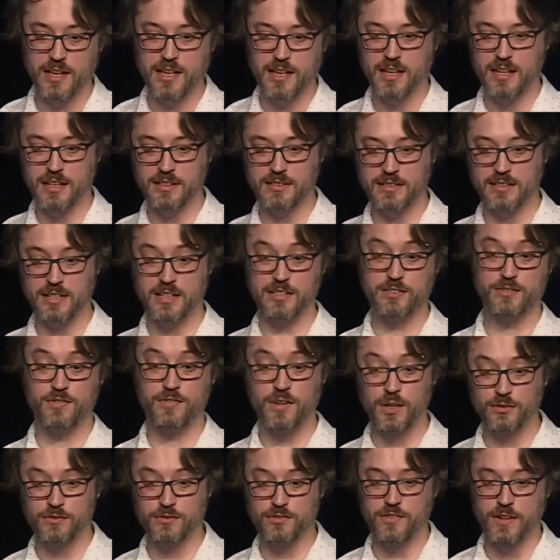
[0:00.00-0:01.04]
is
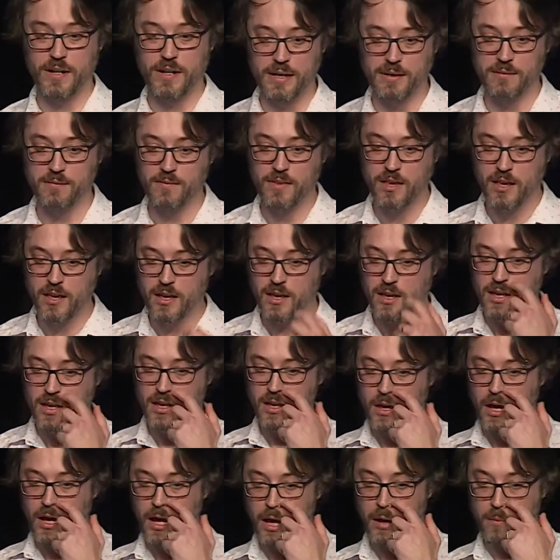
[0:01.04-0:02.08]
fault-free.
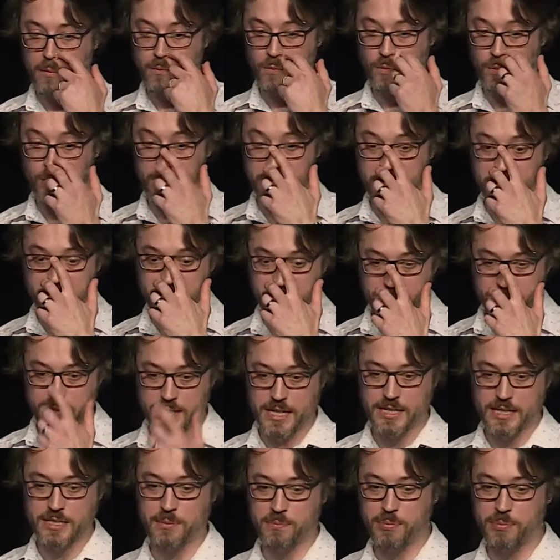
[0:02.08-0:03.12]
We
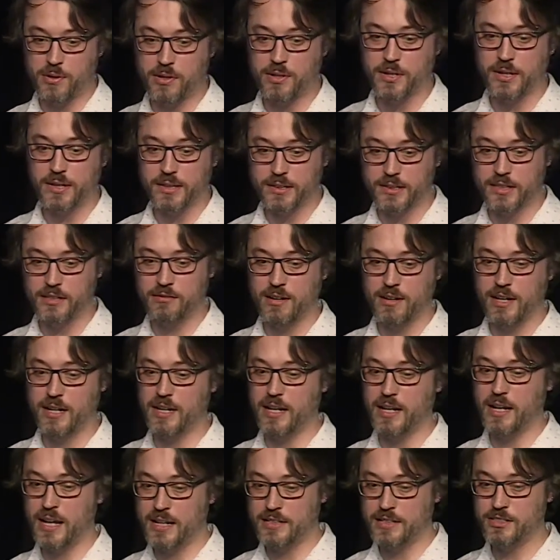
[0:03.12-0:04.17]
need to periodically run
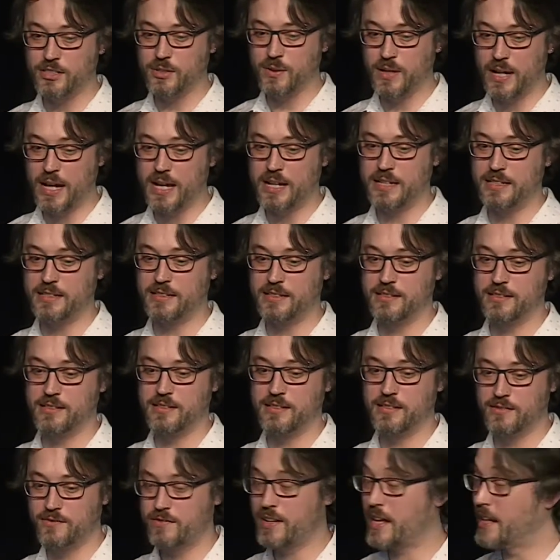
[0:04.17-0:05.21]
end-to-end
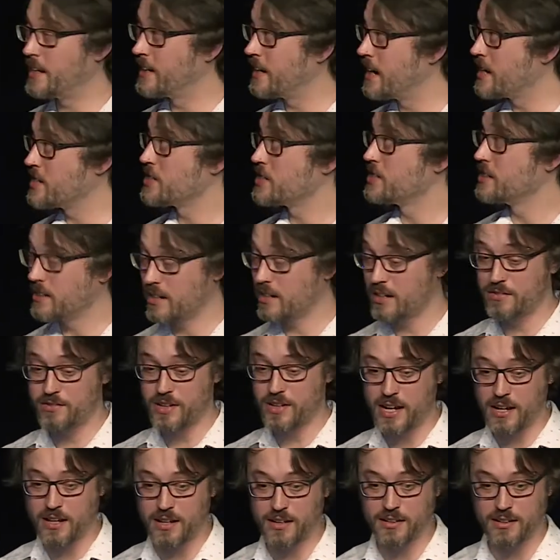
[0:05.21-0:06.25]
validation of
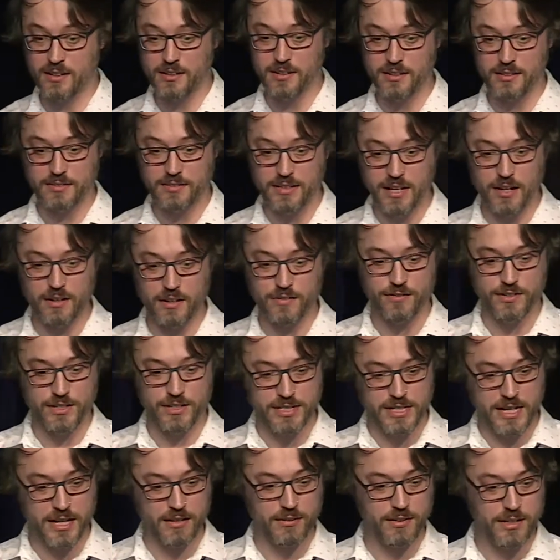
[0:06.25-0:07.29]
our data for
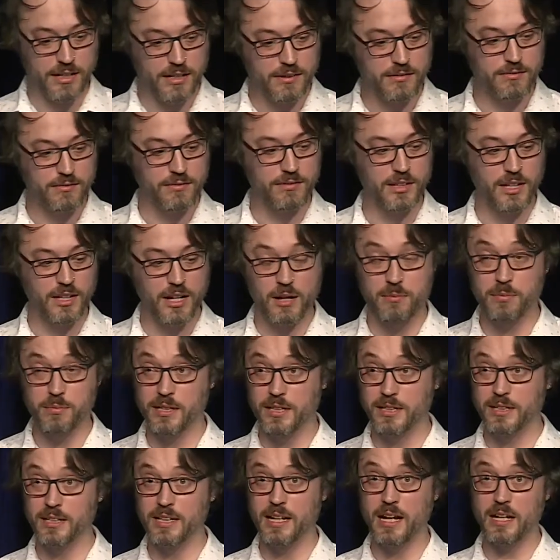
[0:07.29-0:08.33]
integrity,
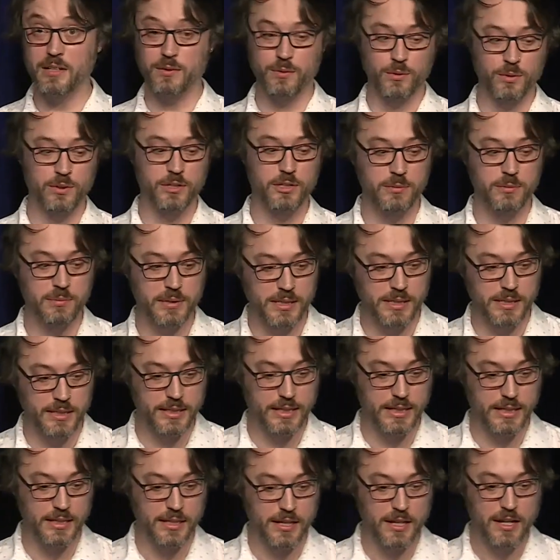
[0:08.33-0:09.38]
reliability, and
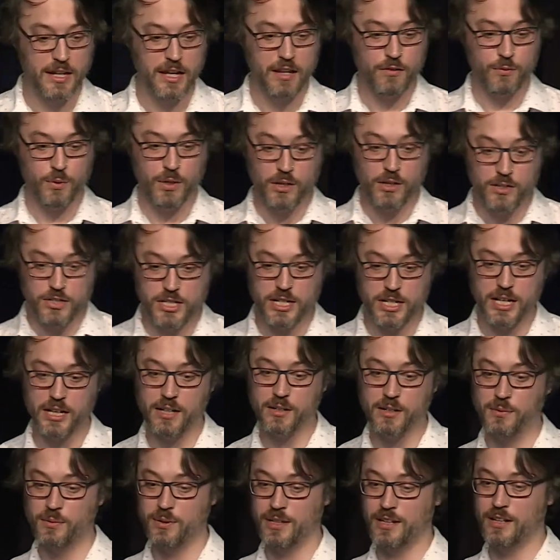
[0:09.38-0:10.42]
auditability. If we don't
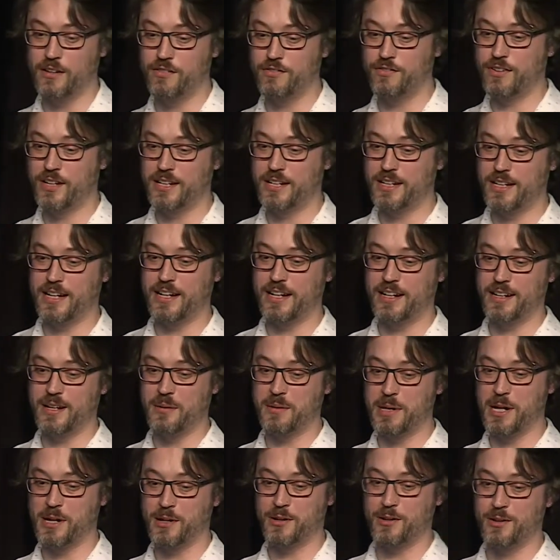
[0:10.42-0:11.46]
check, we're going to find out
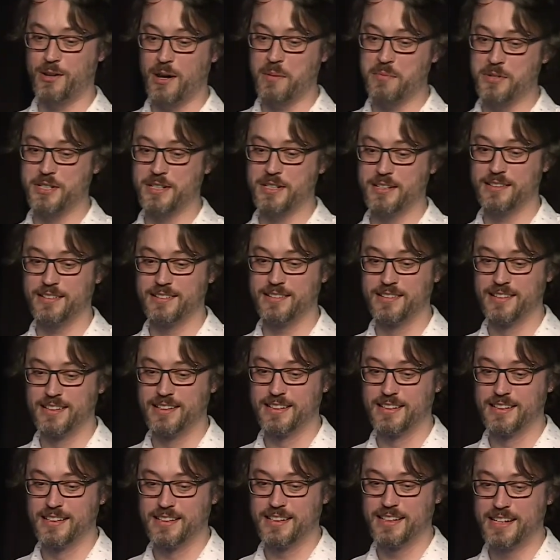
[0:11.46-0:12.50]
about corruption
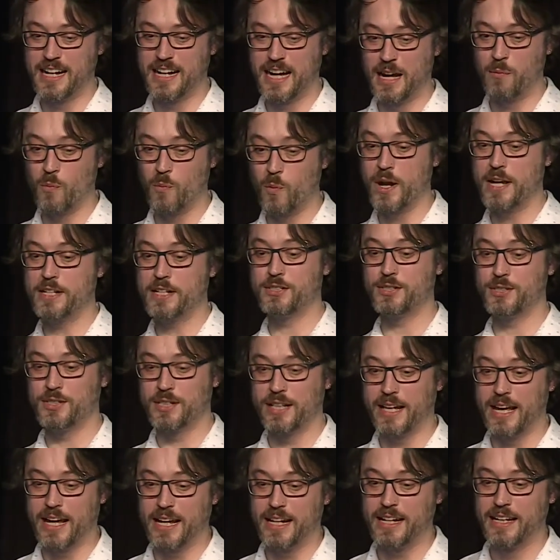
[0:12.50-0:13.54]
way too
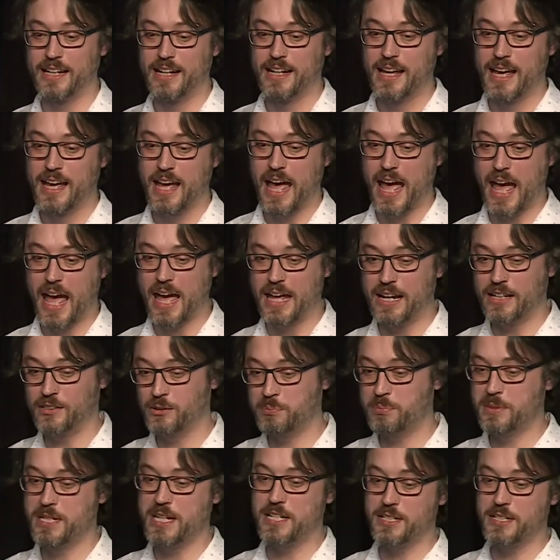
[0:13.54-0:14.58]
late, and it's
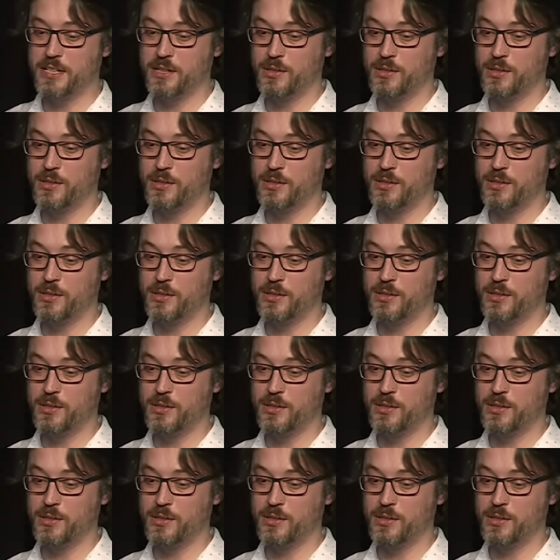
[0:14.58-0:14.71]
potentially